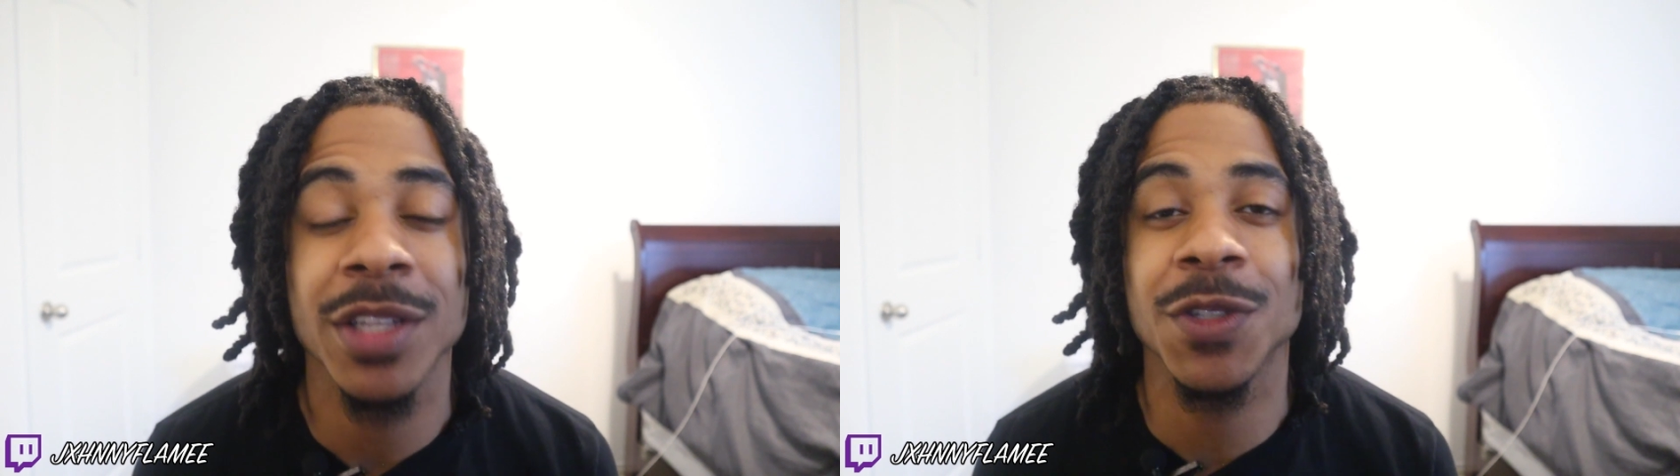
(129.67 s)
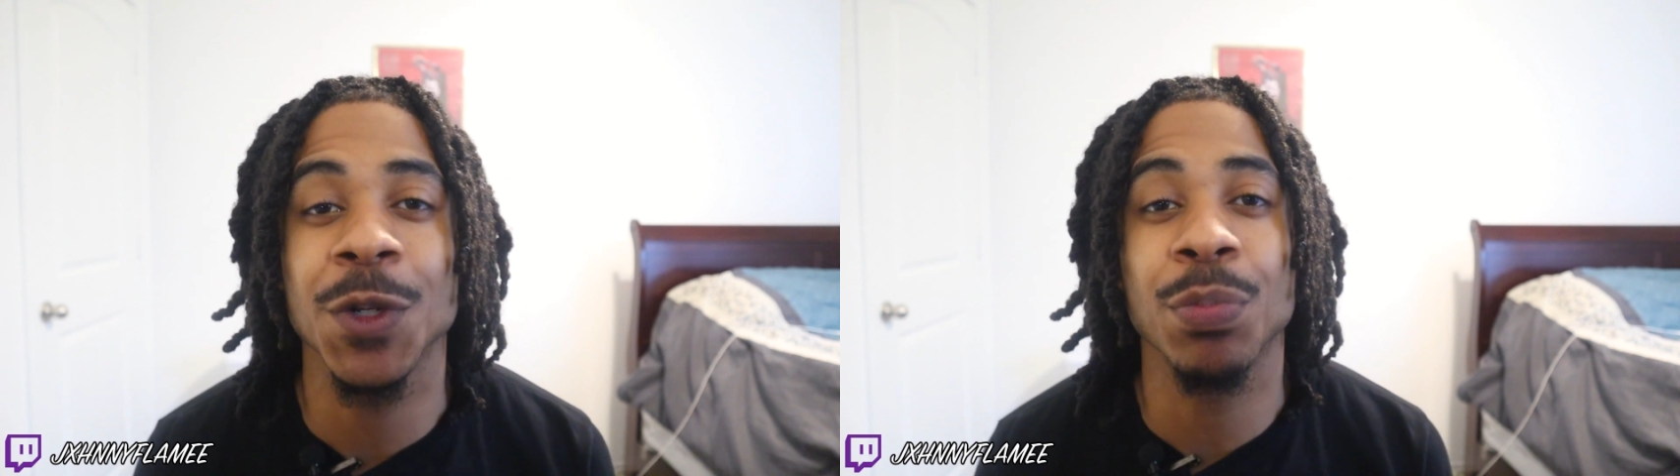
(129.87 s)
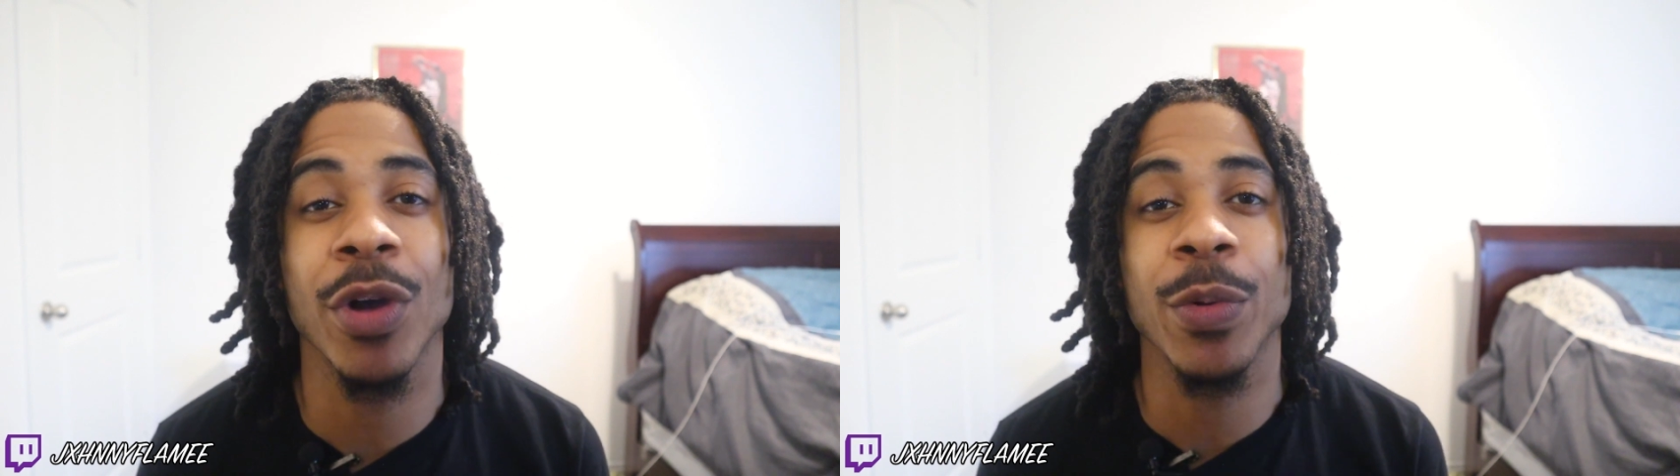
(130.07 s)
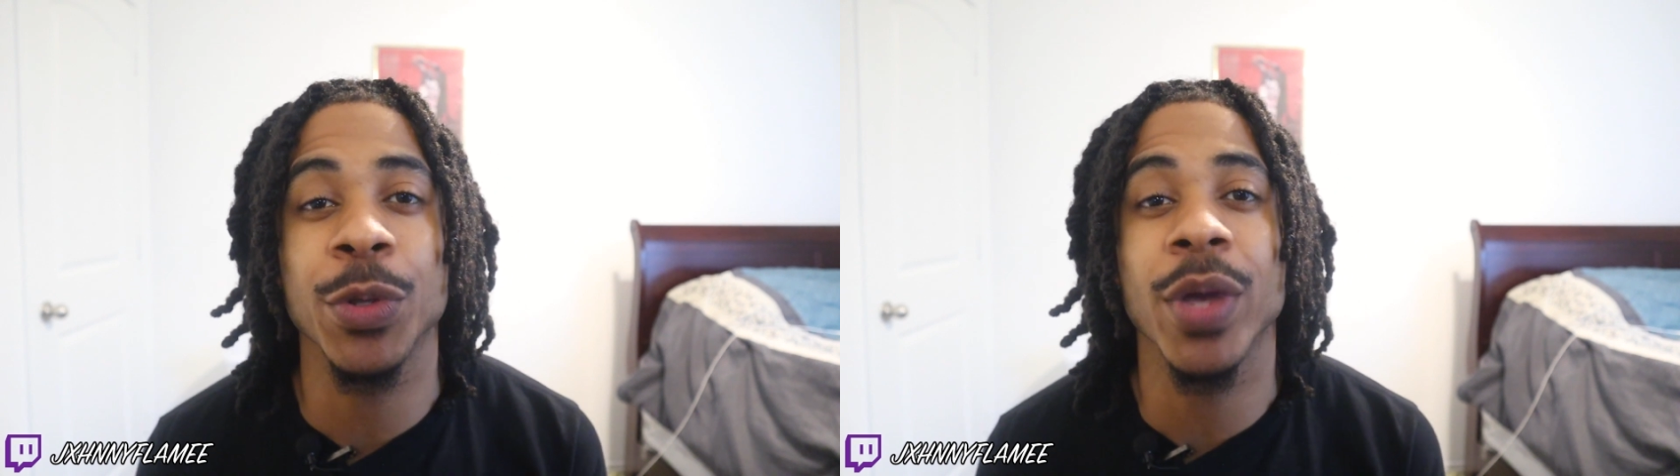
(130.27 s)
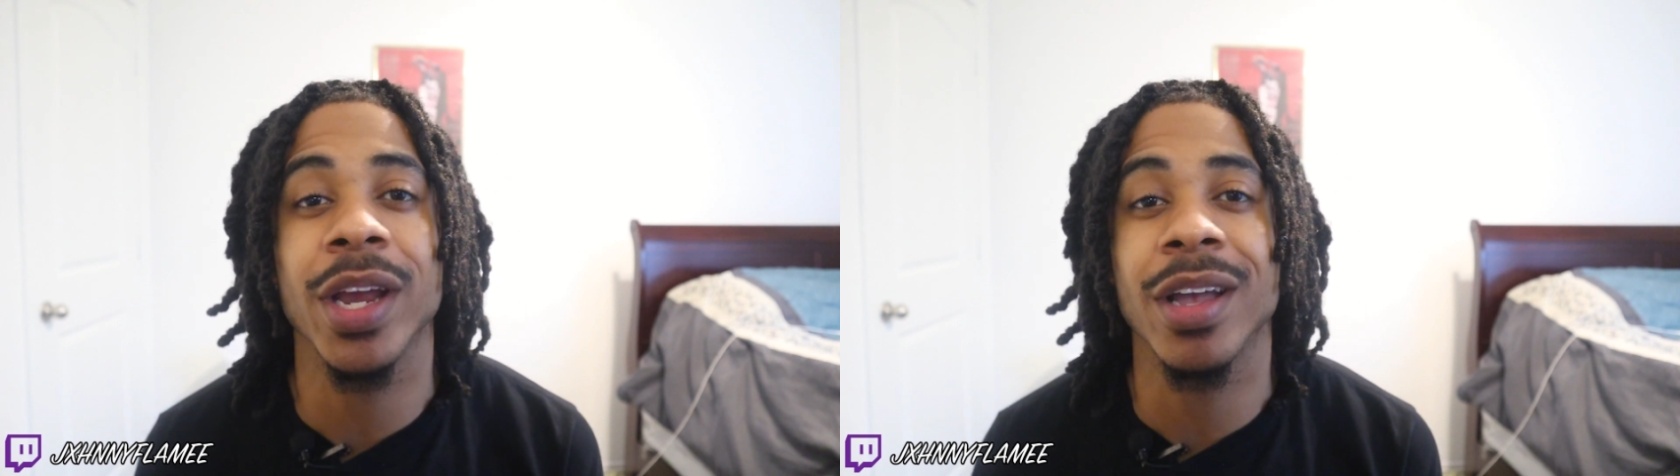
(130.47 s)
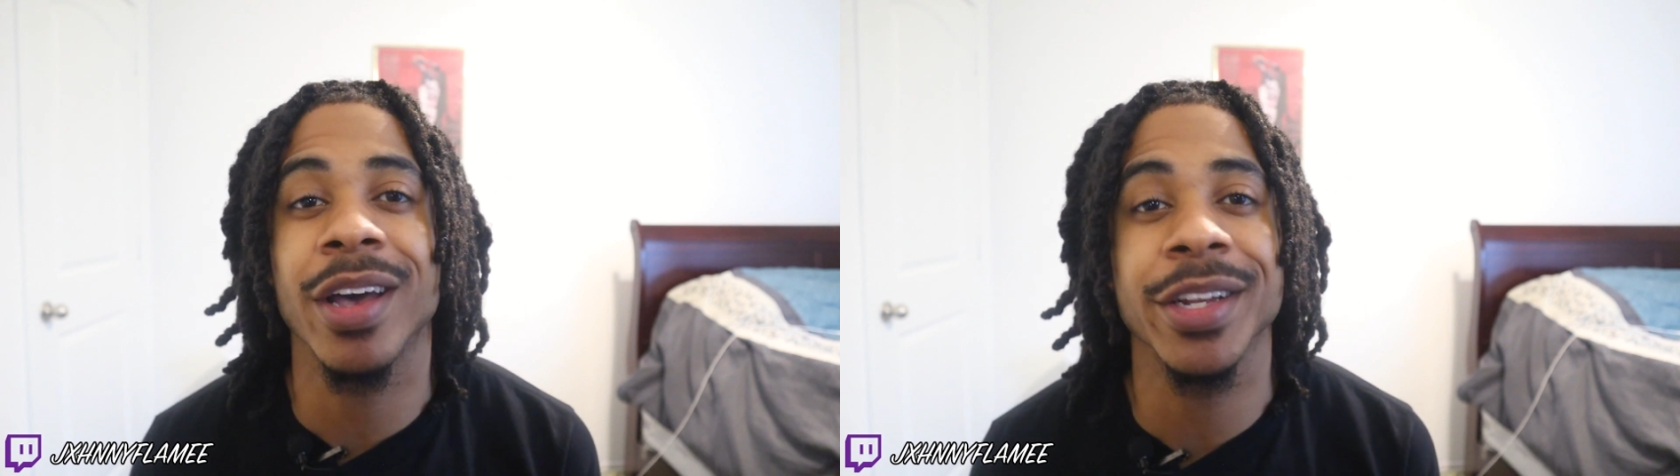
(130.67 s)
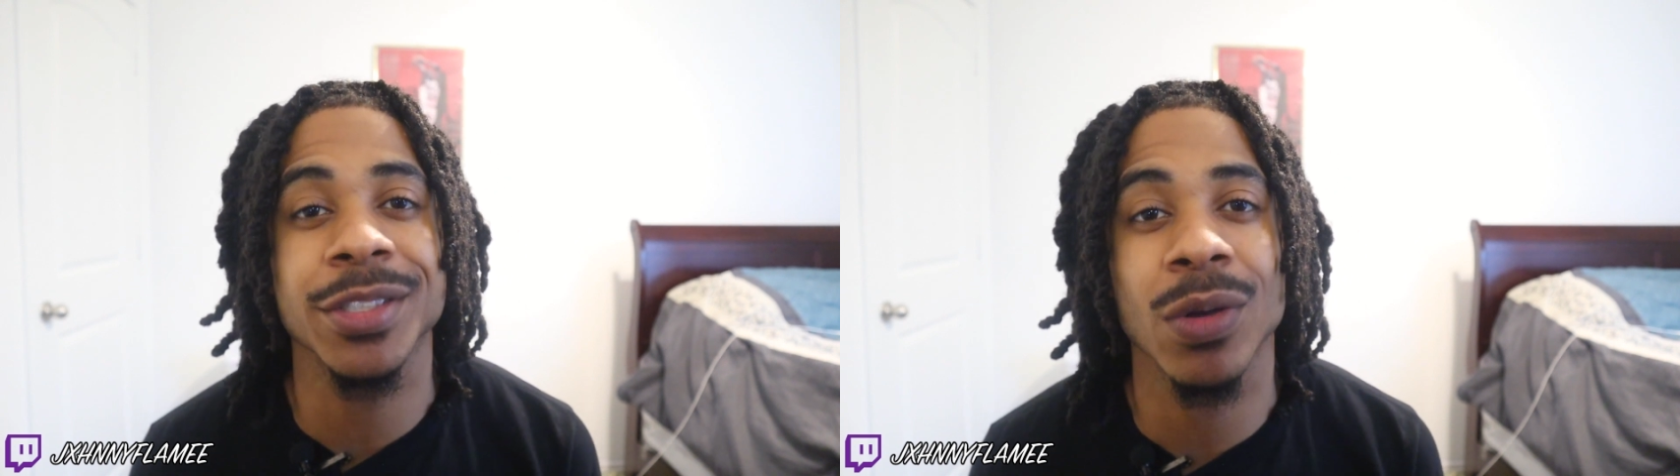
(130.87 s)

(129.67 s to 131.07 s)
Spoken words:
to the point where you gotta cut